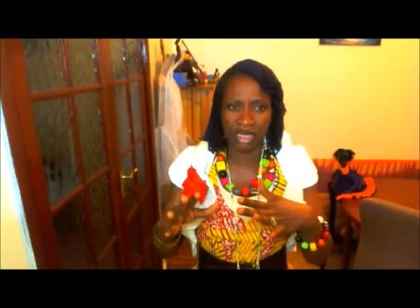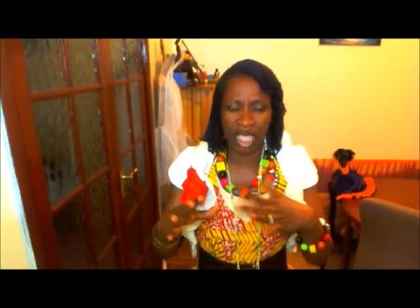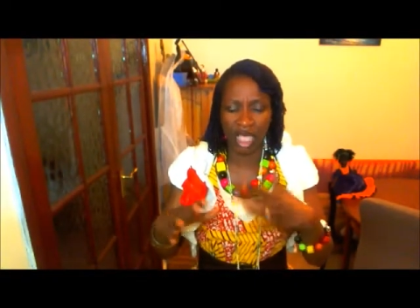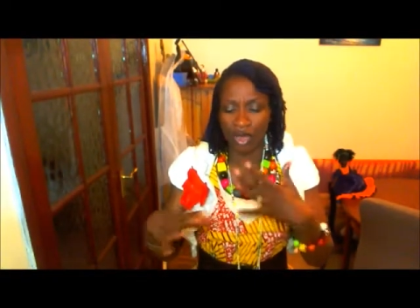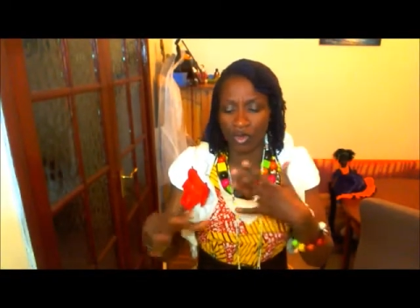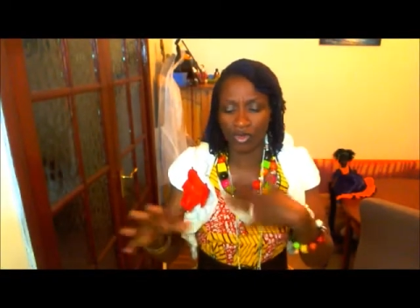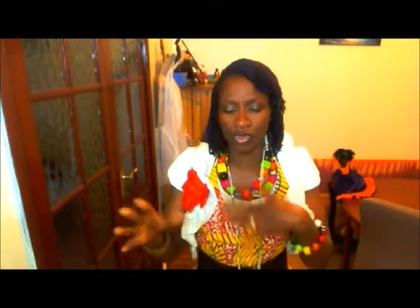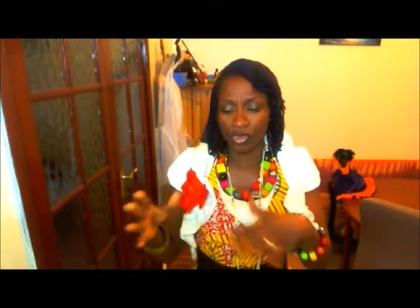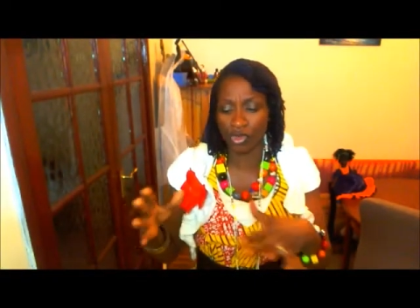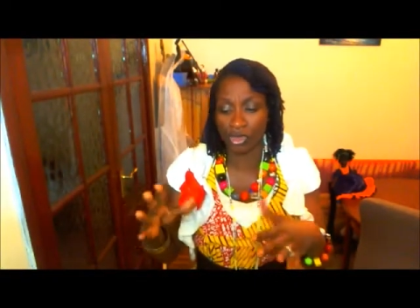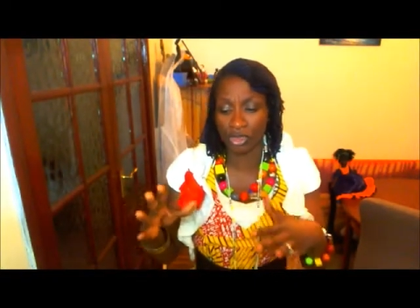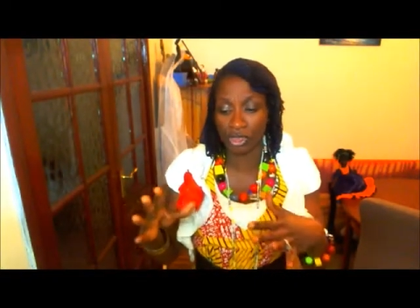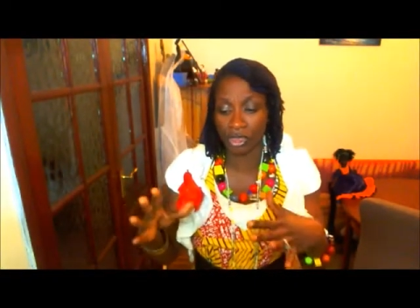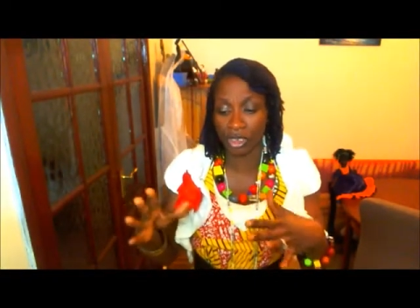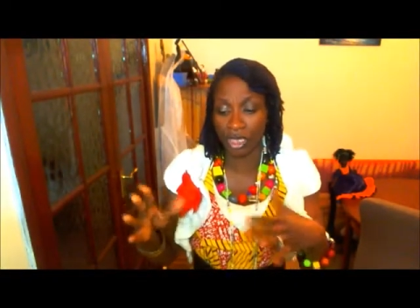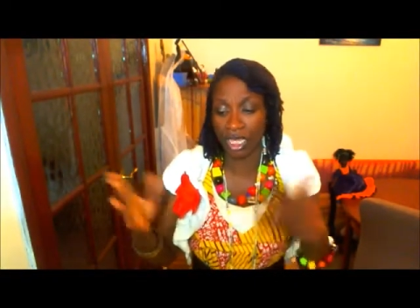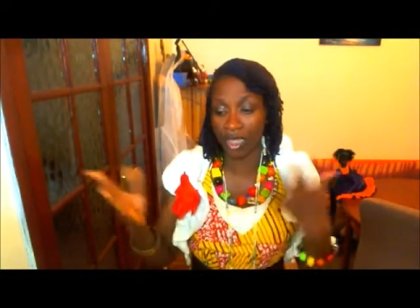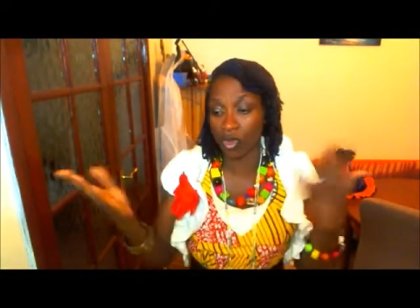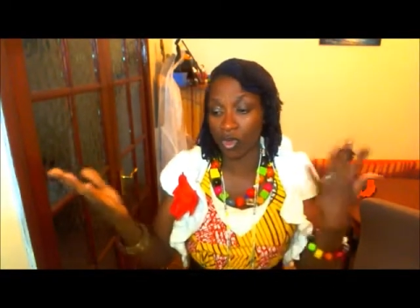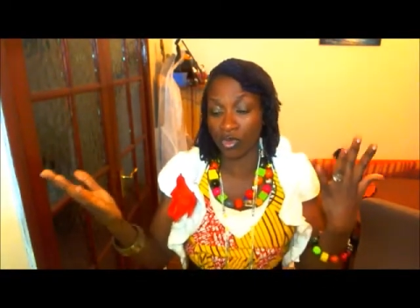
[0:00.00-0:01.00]
how you can
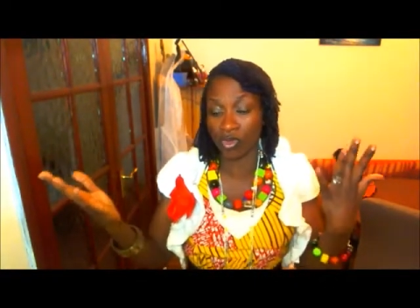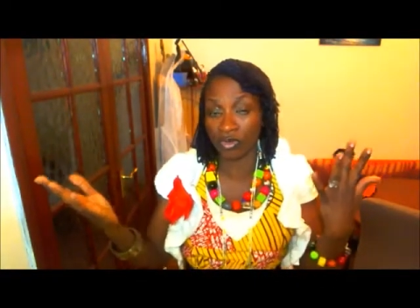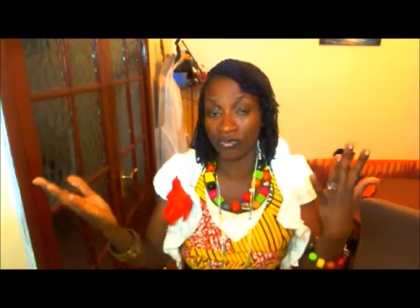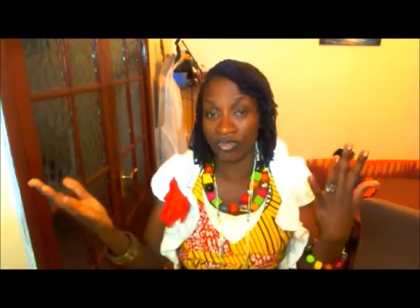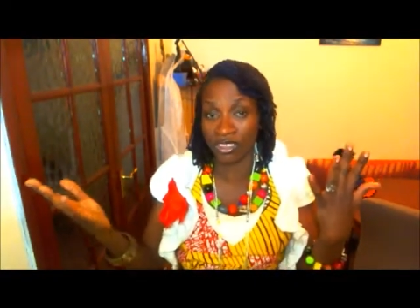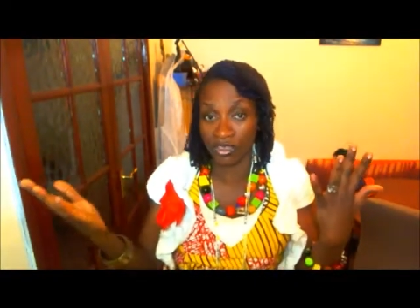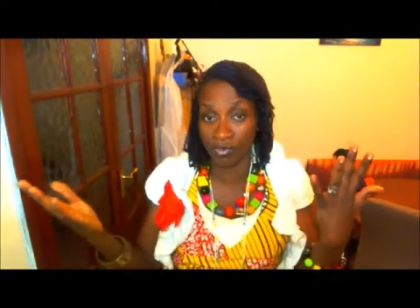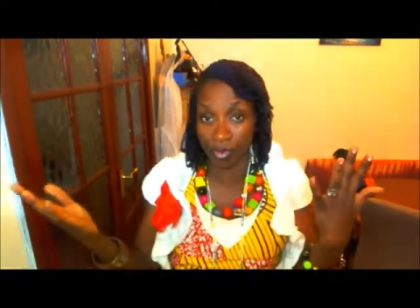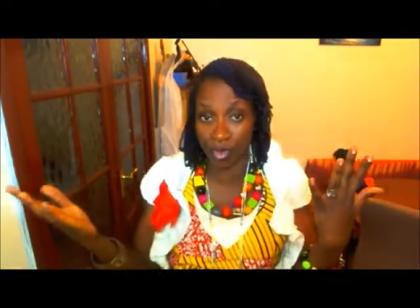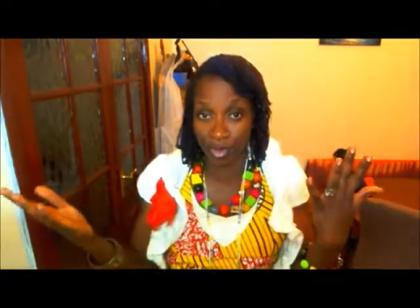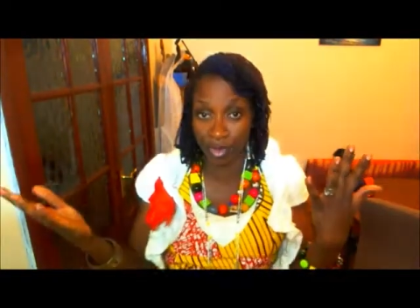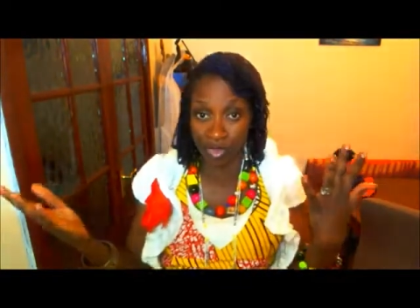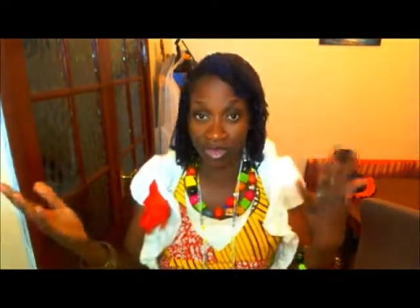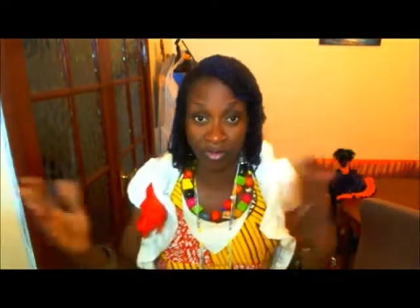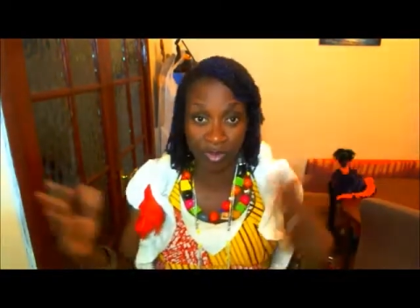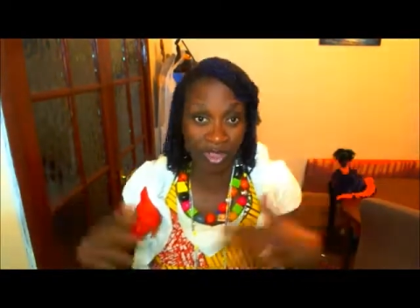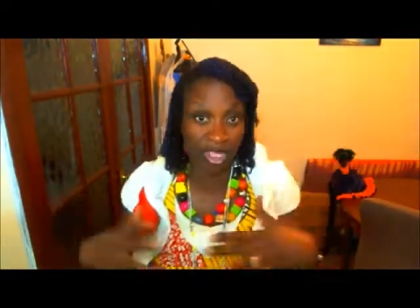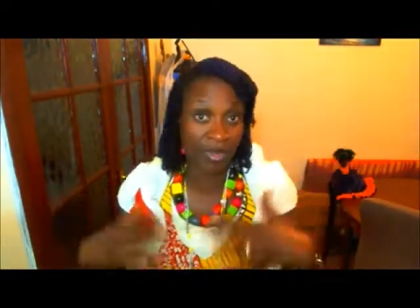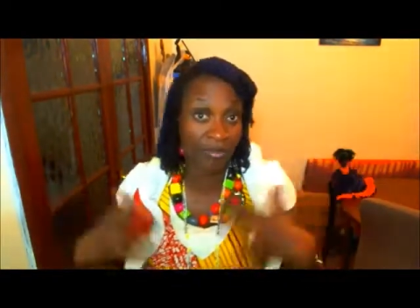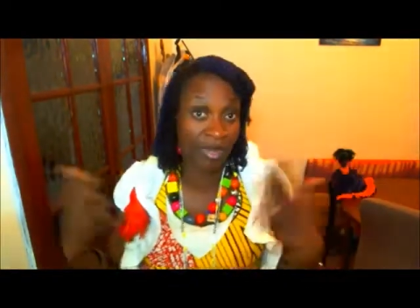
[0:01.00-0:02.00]
get hold of these products.
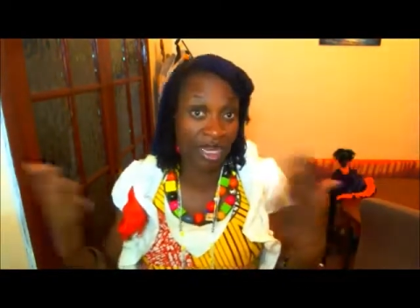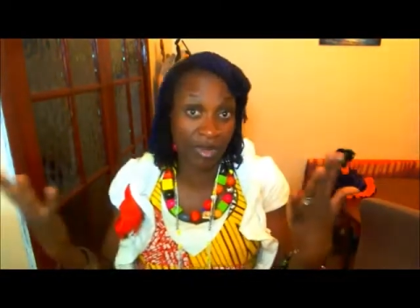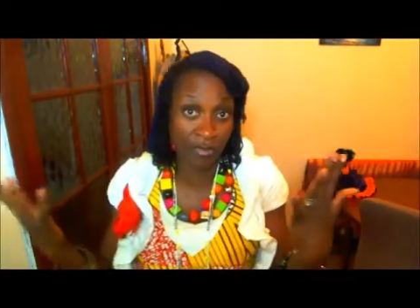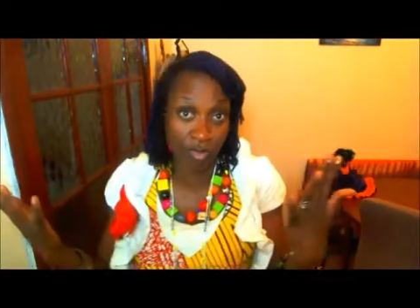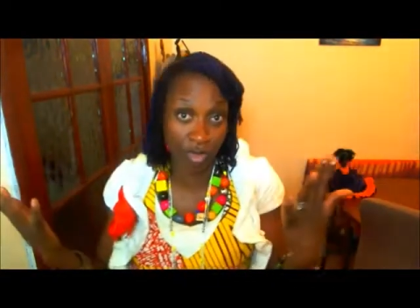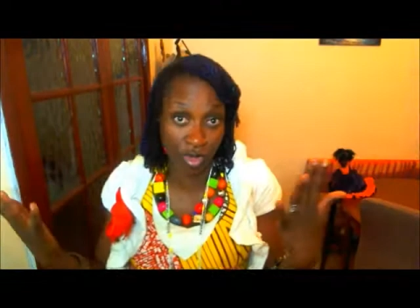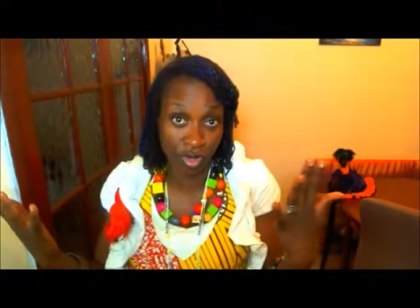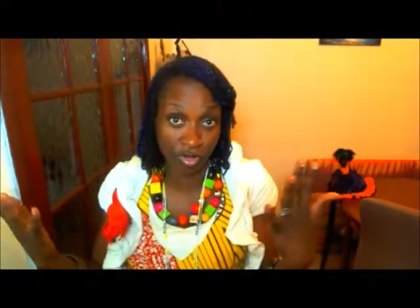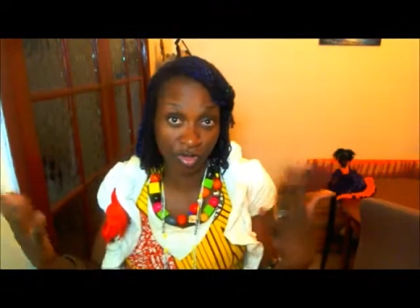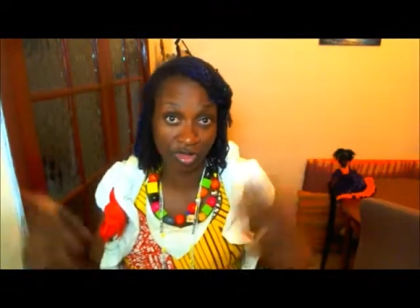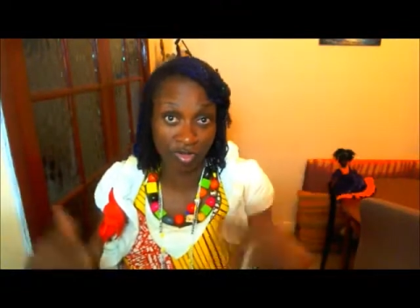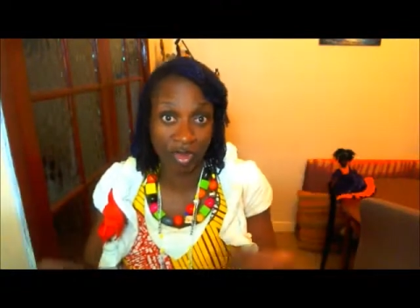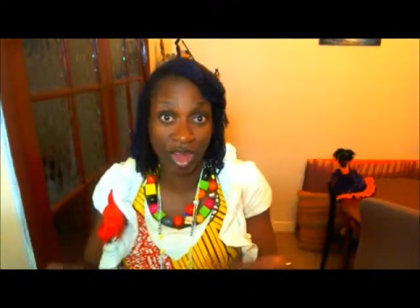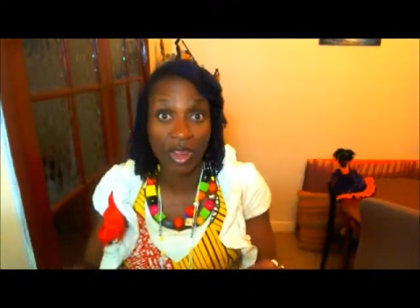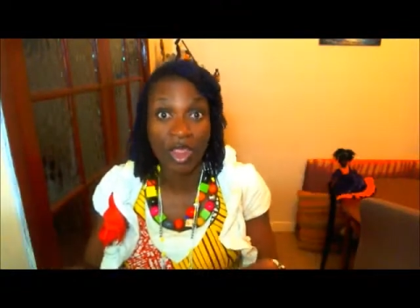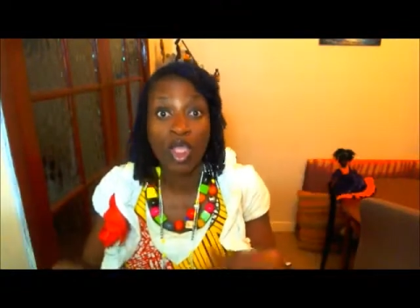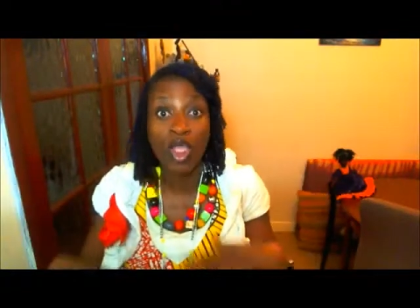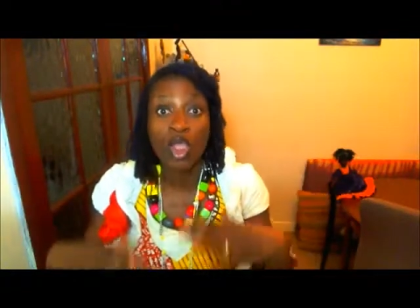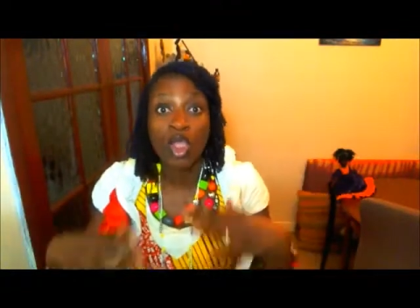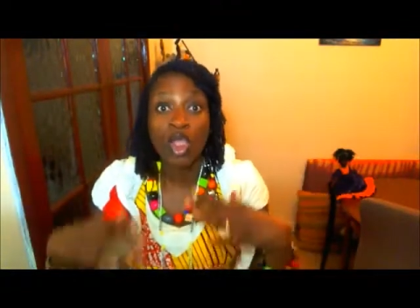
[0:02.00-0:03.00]
But there are many products, right?